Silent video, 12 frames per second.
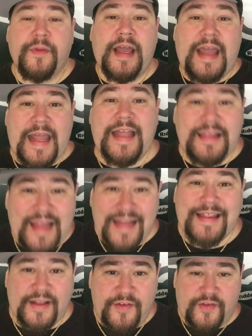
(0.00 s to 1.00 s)
He
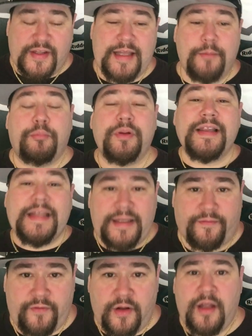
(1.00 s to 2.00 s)
let this team
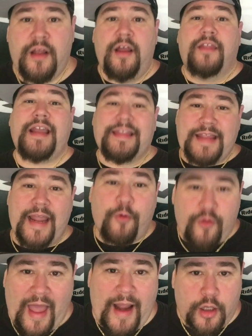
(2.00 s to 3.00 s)
believe that they
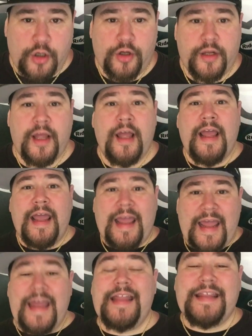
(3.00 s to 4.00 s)
were that good.
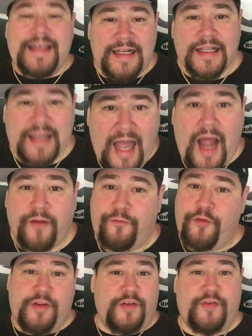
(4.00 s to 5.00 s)
He did a lot
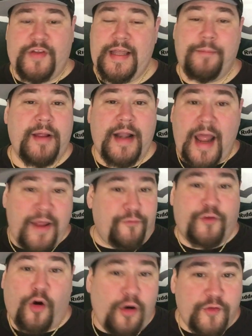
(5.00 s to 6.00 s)
for this team. And
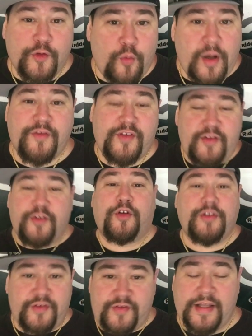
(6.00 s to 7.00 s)
if Carson Wentz isn't
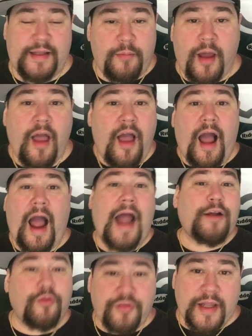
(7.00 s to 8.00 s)
on this team, I
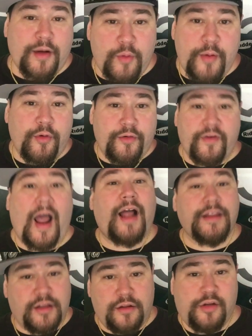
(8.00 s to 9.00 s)
don't think we would have
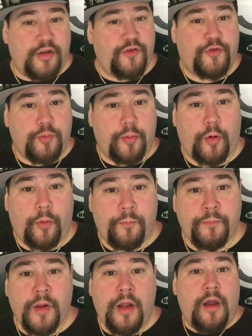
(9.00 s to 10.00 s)
gotten to the Super Bowl.
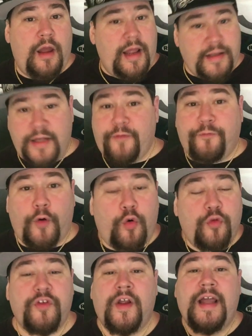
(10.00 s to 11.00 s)
And Nick
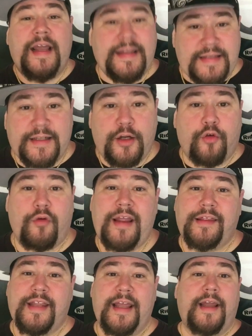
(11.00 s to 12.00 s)
Foles, he did a
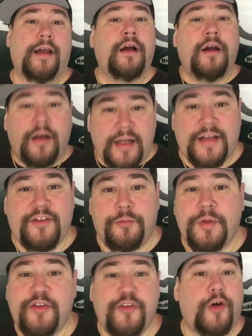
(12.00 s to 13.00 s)
great thing against
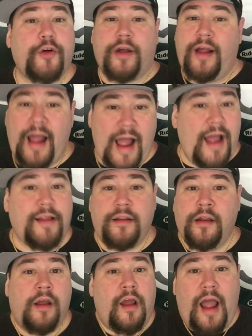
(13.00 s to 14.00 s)
Minnesota
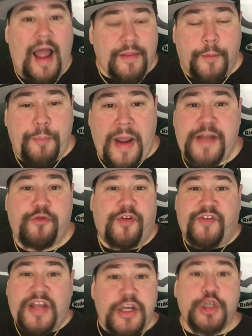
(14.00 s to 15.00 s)
and the
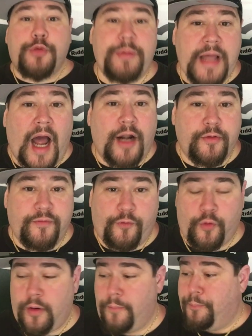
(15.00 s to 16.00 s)
Patriots. He should be honored
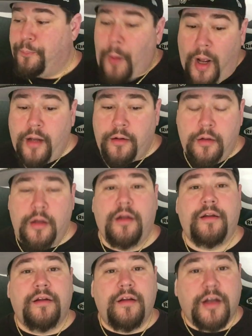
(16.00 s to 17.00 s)
for it. But
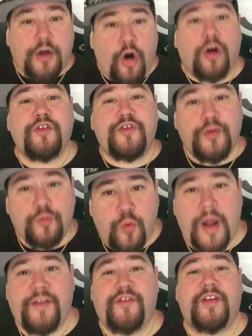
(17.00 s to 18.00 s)
Carson
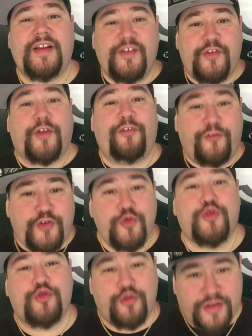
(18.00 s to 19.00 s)
Wentz is the
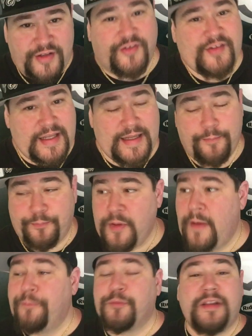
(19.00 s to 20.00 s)
future of this team.
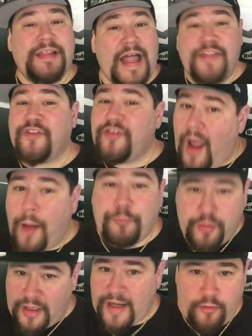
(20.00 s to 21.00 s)
Let's not
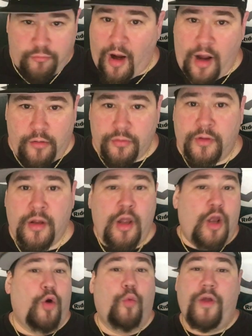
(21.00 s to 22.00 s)
play around
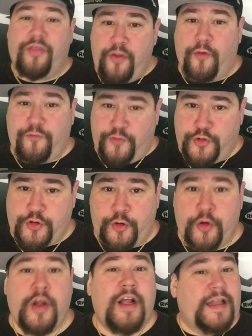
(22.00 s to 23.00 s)
with our
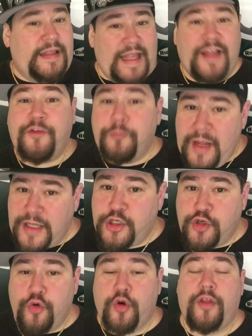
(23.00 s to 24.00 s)
future. Let's make
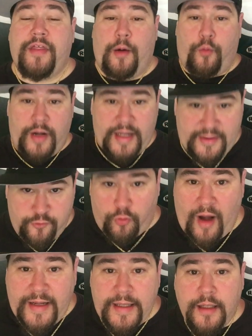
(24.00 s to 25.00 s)
sure that when he's
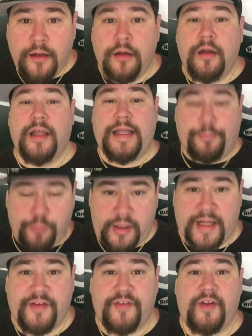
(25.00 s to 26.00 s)
ready, he
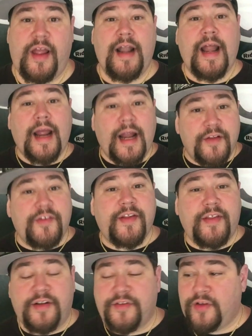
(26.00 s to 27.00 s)
plays. And I got to say
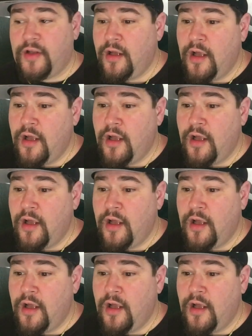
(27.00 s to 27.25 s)
this.